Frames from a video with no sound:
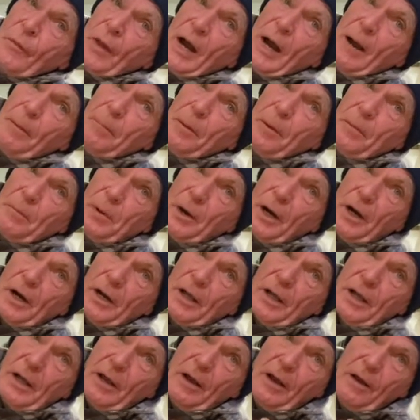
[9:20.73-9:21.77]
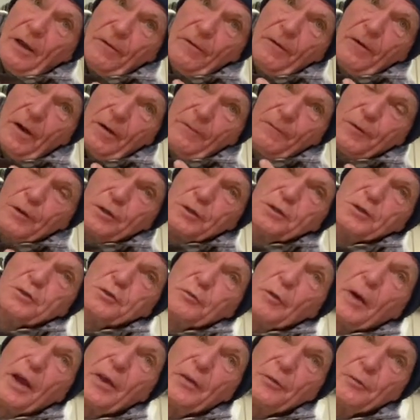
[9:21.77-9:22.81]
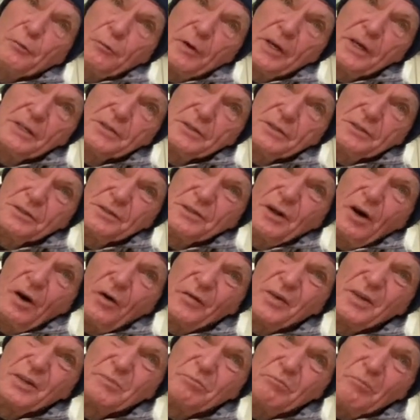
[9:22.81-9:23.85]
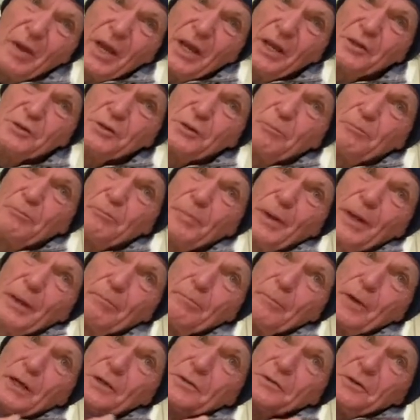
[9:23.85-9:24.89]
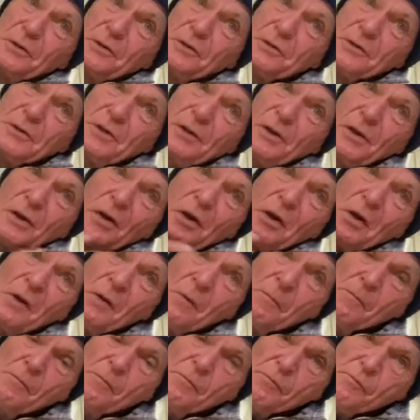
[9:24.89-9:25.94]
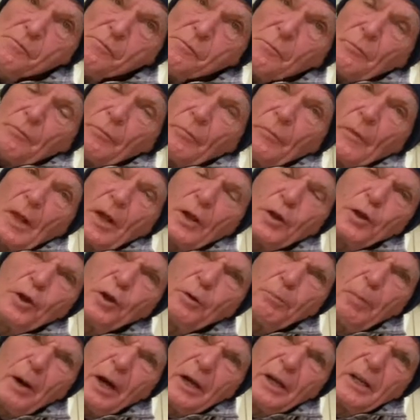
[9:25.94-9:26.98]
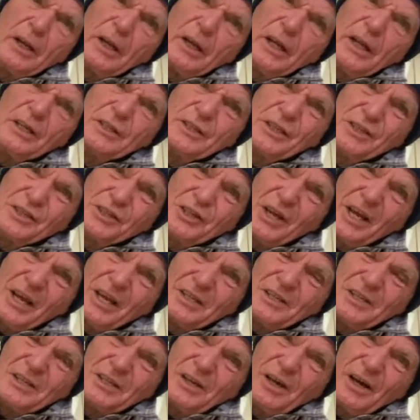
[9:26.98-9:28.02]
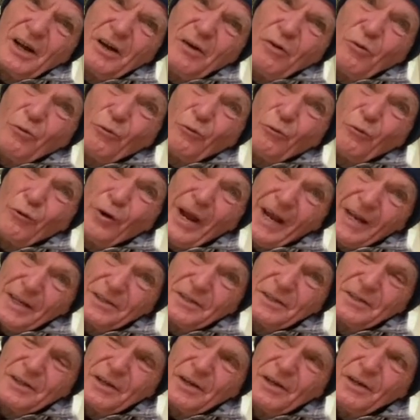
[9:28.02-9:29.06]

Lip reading: upper body for strength reasons, all these major big muscles, your body needs a chance to rest.